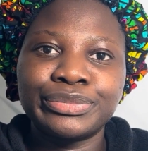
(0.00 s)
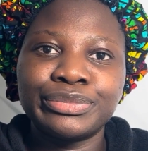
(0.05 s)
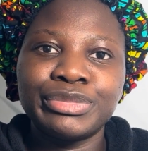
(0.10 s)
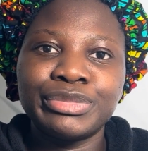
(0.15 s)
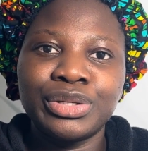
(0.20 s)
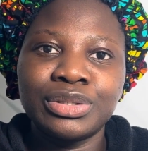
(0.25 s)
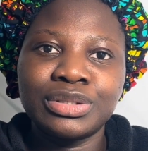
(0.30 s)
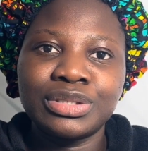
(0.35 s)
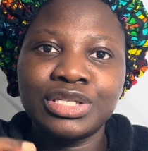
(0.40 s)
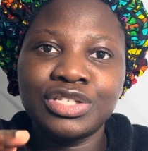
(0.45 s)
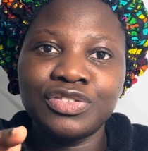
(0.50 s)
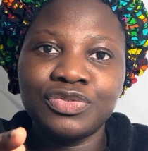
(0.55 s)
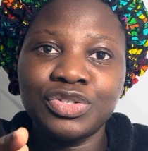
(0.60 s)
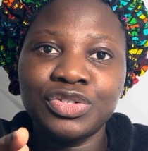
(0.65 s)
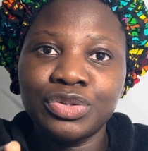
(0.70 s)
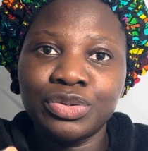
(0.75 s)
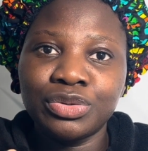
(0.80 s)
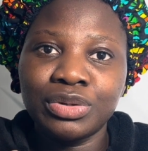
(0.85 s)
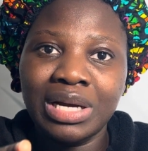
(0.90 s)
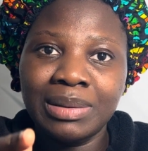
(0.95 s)
Because this
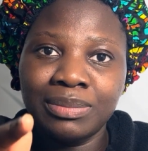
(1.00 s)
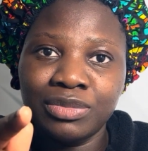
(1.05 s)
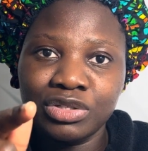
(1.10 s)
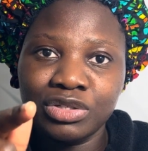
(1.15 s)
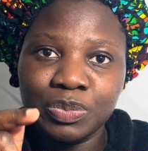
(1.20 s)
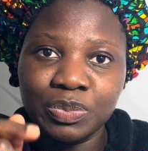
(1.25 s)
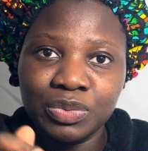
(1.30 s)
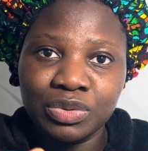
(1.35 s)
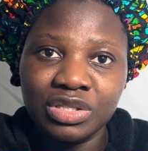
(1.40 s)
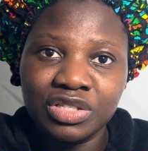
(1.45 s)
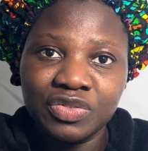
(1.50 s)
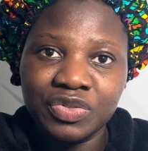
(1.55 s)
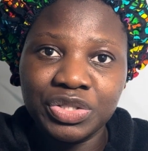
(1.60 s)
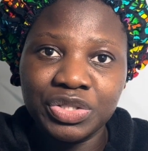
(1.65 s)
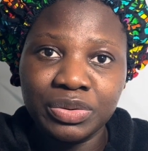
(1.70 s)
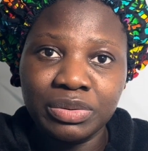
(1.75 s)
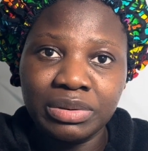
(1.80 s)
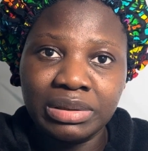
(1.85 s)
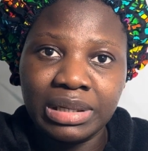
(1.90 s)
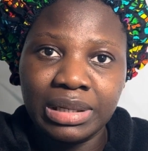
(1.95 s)
video, I must post this
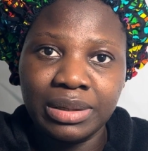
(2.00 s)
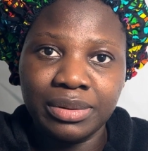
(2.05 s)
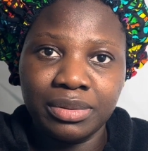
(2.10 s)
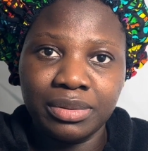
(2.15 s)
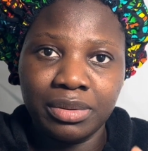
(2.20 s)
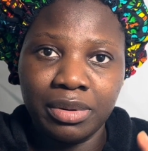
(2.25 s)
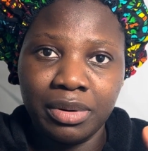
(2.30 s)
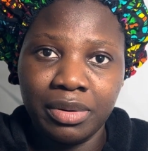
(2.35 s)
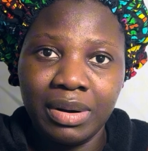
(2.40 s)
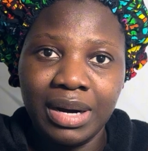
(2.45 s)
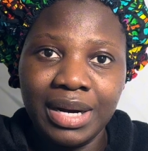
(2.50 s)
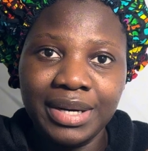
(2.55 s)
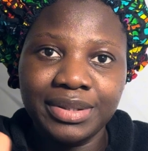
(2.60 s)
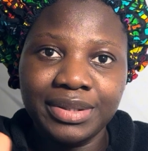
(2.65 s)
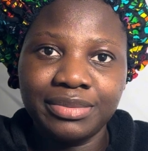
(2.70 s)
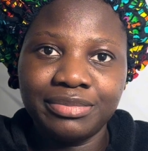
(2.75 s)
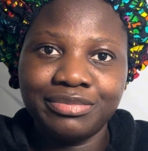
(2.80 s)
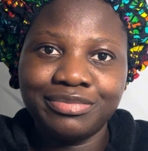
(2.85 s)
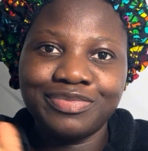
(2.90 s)
video now. All right?